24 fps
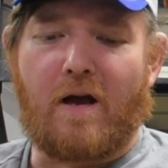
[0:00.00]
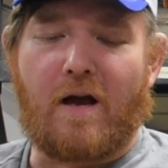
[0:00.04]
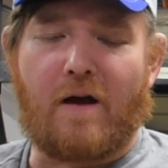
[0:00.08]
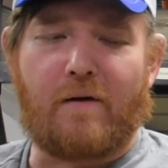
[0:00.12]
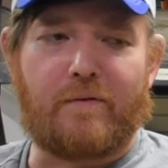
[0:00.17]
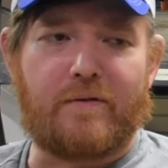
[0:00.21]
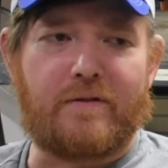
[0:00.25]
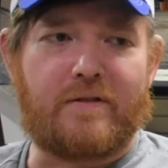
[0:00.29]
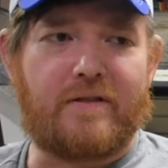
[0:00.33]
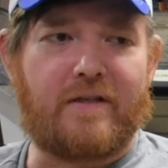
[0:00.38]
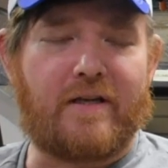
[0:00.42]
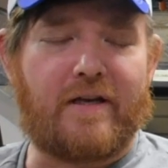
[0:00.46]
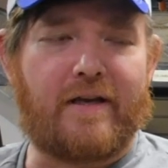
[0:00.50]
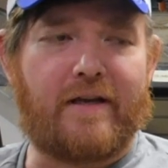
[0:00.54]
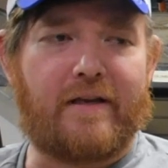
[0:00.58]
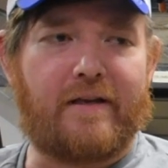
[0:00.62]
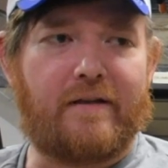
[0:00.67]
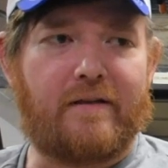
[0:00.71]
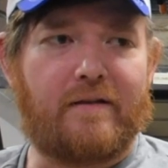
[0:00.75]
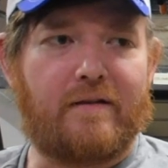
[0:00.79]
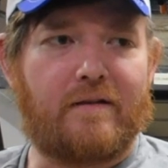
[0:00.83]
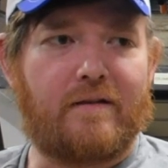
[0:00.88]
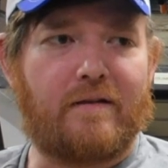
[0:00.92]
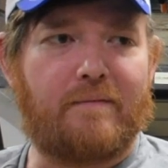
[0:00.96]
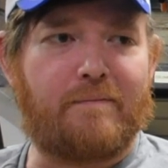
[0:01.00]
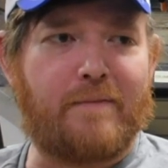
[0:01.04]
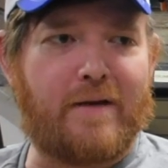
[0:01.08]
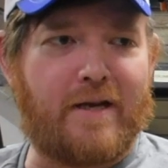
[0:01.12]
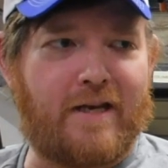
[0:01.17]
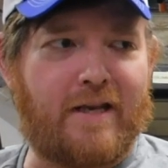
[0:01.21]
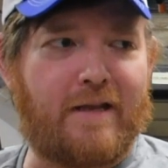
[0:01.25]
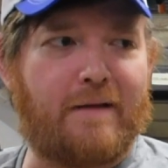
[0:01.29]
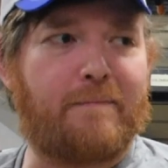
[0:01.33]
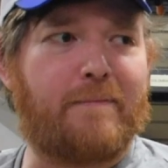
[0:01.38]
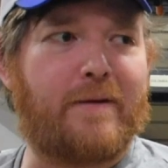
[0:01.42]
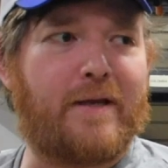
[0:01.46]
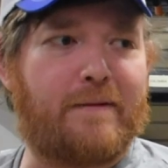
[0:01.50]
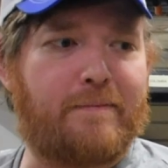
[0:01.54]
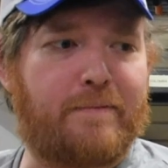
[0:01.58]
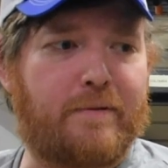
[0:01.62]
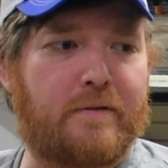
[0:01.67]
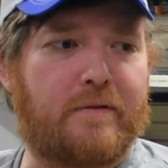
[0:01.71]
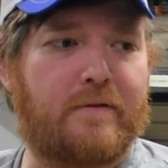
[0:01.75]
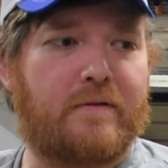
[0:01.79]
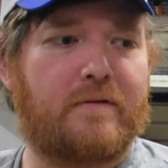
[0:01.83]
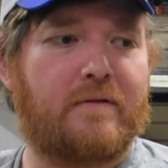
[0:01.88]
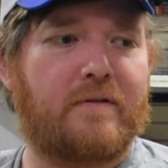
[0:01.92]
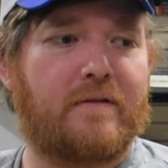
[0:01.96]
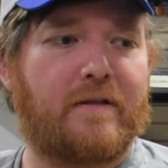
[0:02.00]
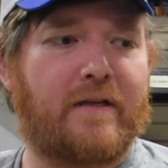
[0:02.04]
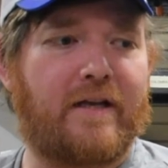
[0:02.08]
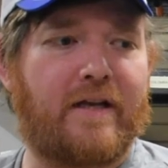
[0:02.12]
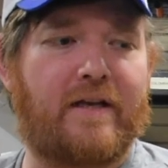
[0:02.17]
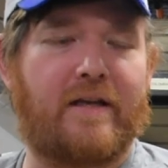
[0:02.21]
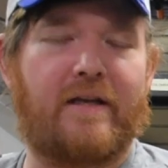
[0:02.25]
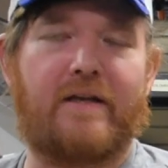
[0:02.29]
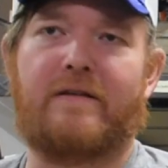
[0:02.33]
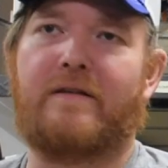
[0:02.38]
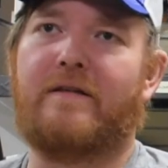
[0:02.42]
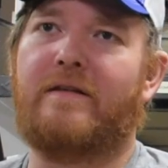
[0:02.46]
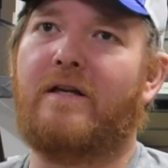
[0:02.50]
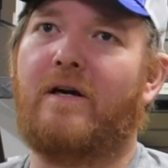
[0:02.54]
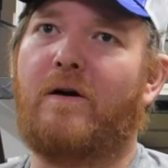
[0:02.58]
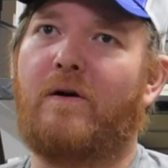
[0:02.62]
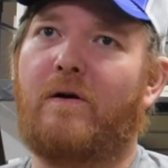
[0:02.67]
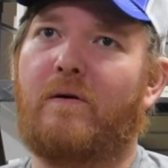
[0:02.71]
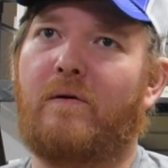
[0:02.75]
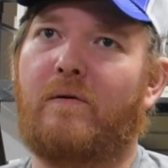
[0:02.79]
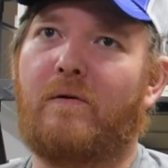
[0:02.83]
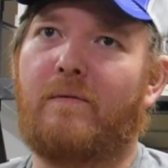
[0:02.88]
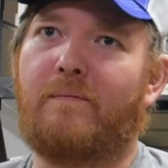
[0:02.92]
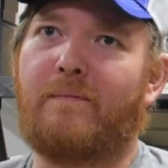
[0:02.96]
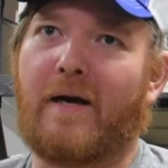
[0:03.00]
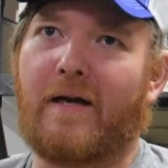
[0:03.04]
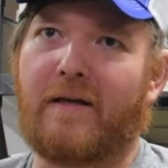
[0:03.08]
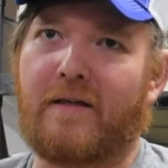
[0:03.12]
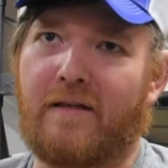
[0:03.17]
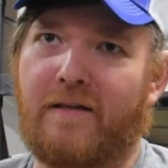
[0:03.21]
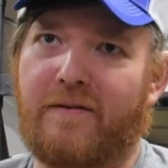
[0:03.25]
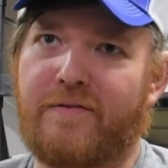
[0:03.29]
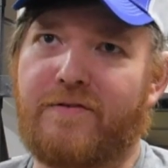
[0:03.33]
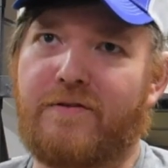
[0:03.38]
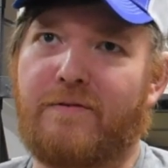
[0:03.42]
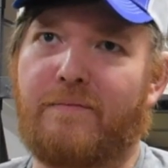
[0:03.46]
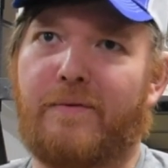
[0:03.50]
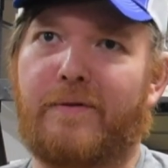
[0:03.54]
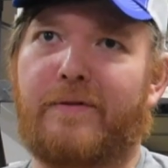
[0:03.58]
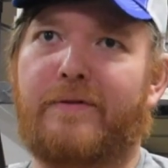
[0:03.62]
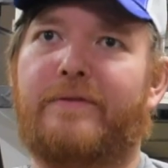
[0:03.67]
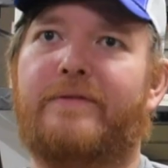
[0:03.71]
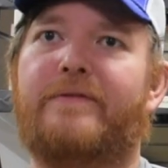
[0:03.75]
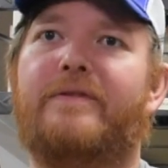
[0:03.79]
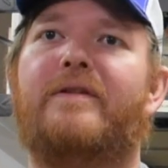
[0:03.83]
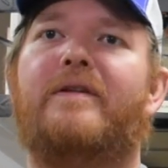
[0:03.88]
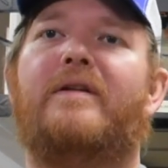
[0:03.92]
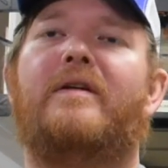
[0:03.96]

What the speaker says: would say, meeting people, getting to know my customers,